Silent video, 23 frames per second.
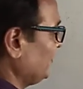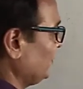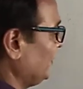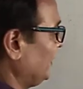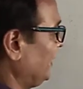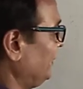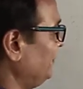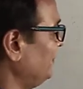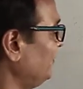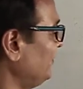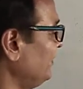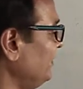So
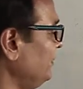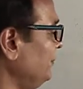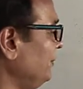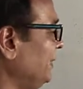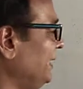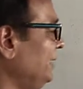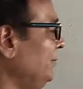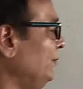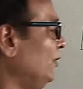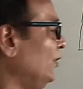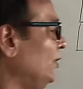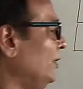I am using
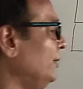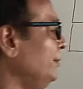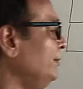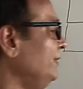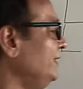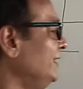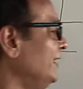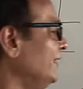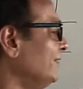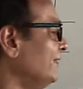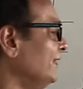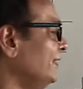my
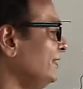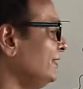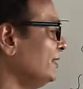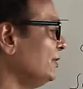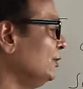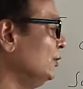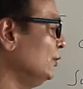mom doesn't